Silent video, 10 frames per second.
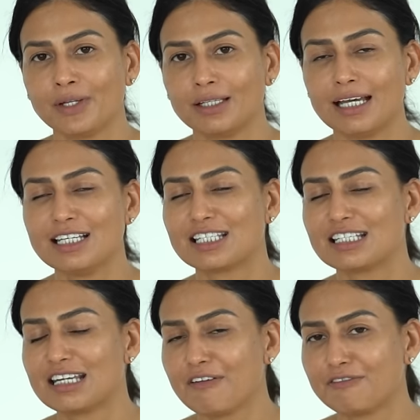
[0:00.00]
there's
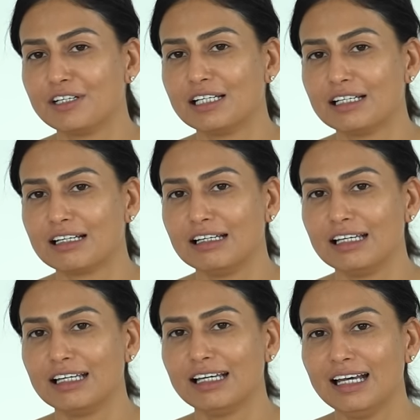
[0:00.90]

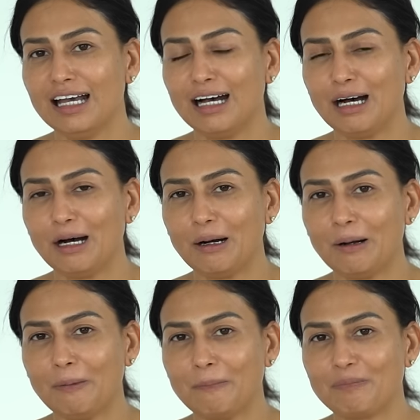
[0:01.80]
definitely
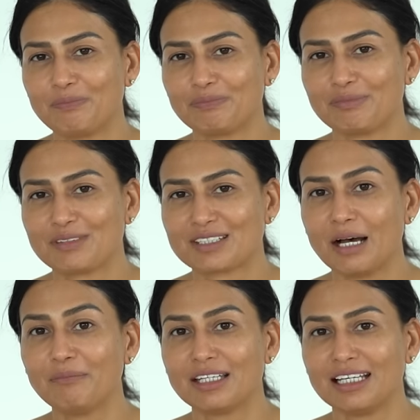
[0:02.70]
um,
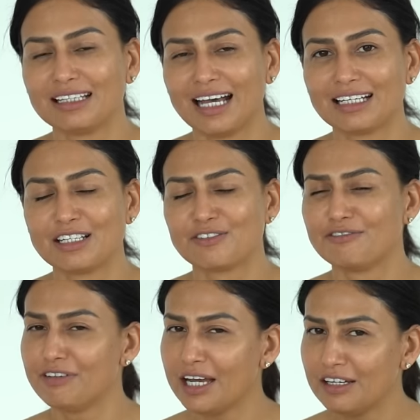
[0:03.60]
something that is
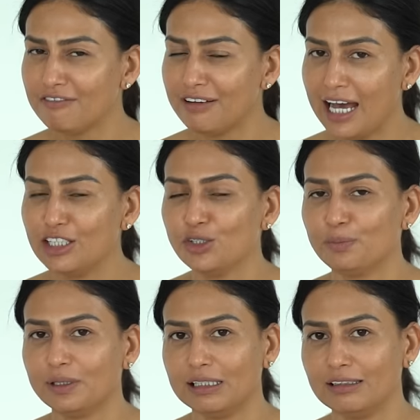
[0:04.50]
very
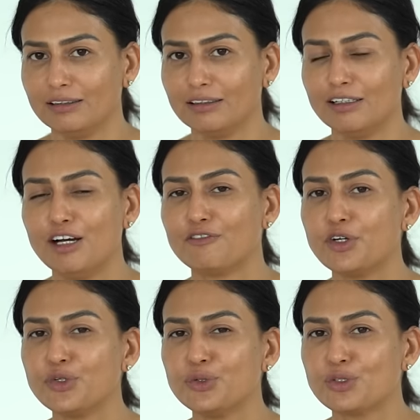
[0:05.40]
valuable here for
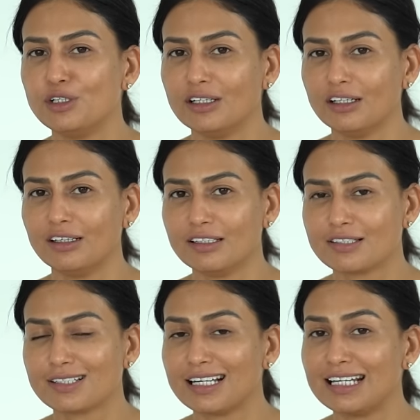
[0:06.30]
you to learn. This
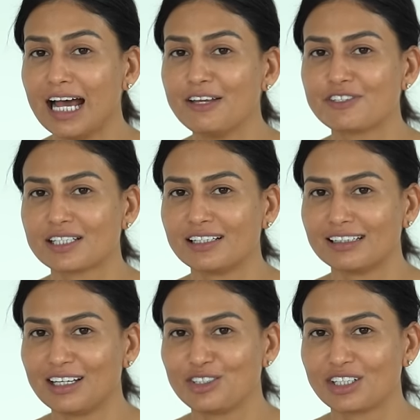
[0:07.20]
is a life skill
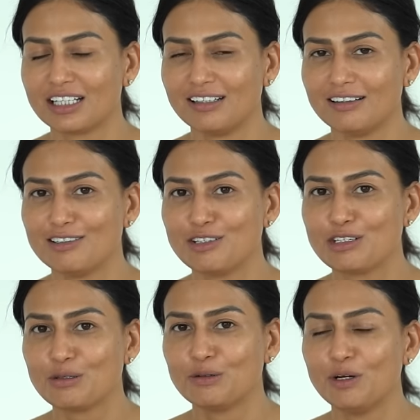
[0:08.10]
that you can learn
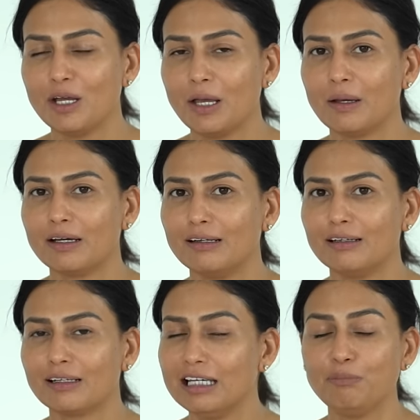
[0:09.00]
to
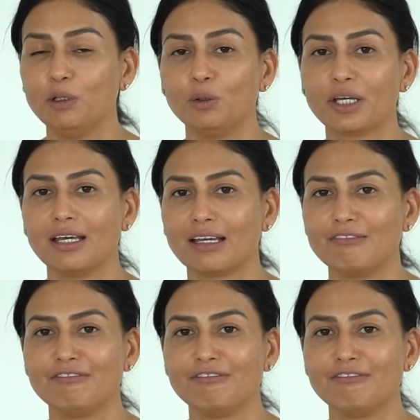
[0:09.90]
keep looking and